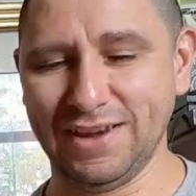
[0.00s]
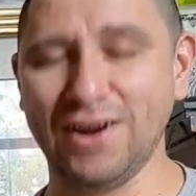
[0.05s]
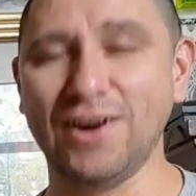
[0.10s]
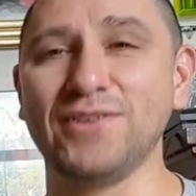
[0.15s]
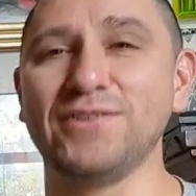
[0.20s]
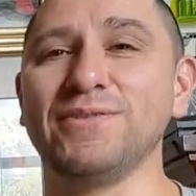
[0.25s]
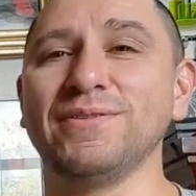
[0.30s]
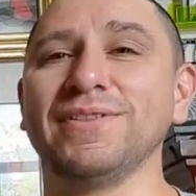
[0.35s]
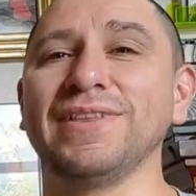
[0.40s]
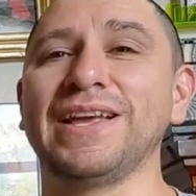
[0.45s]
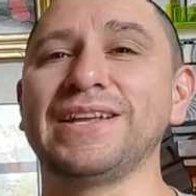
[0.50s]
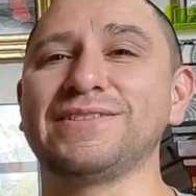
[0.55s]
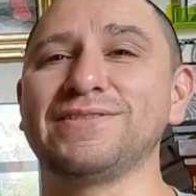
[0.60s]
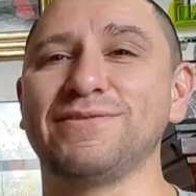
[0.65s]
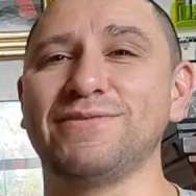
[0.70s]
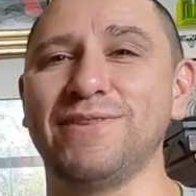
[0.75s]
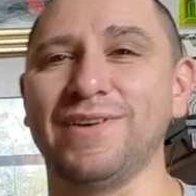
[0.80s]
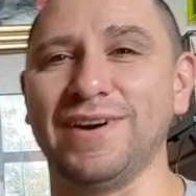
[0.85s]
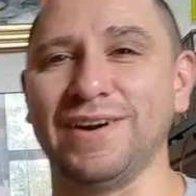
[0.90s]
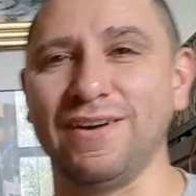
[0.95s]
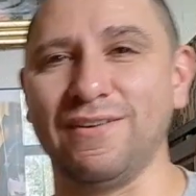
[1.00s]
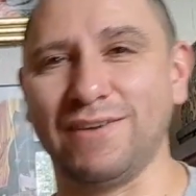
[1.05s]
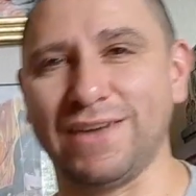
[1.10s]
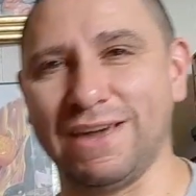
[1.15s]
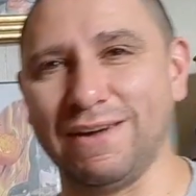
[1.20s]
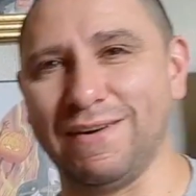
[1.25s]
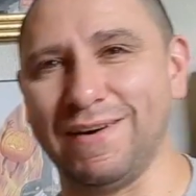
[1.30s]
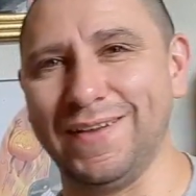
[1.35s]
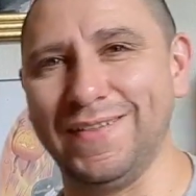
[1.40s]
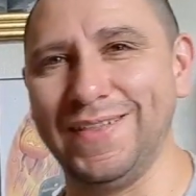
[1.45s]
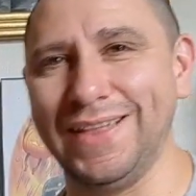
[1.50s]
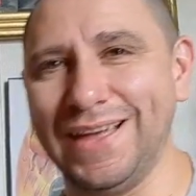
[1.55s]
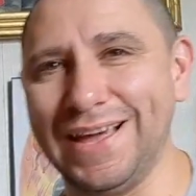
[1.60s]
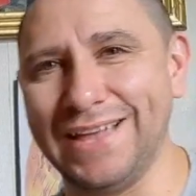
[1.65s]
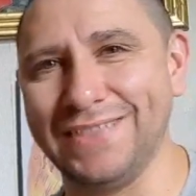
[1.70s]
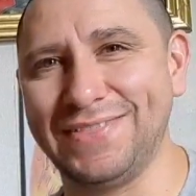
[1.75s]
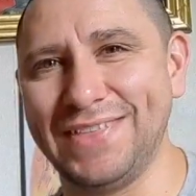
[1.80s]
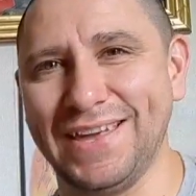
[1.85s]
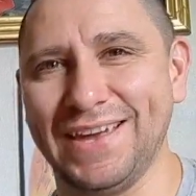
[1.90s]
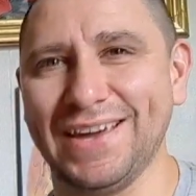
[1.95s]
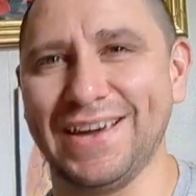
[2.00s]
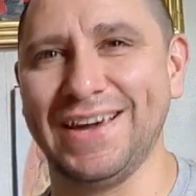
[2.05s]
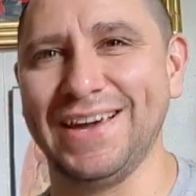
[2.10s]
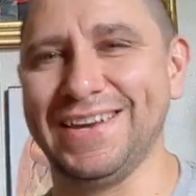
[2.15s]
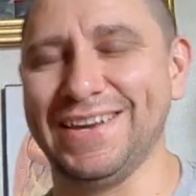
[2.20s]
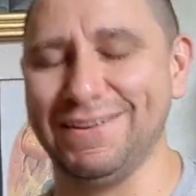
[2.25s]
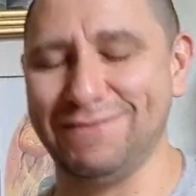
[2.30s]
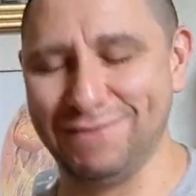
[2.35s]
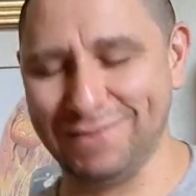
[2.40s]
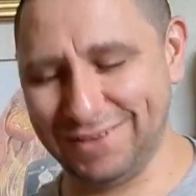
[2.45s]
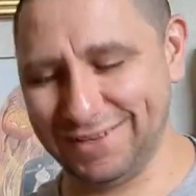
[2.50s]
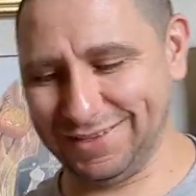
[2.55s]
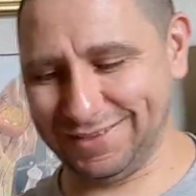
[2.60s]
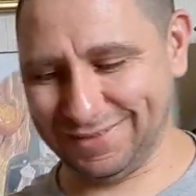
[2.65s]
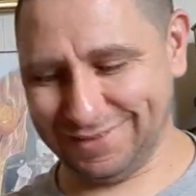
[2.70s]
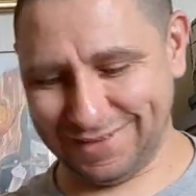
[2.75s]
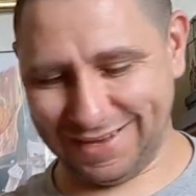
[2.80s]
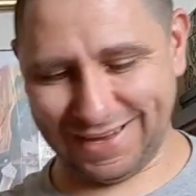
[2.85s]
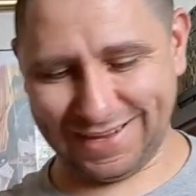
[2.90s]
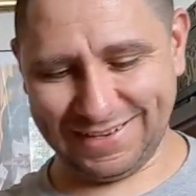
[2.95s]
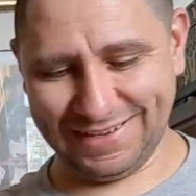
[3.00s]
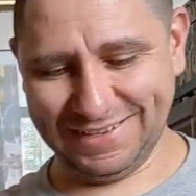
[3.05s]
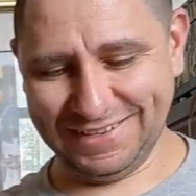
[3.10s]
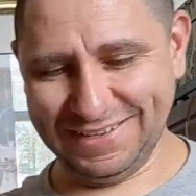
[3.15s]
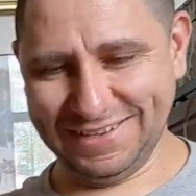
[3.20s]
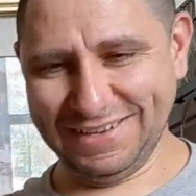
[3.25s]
Oh, you were late to work. Okay, well, I think I can relate to that.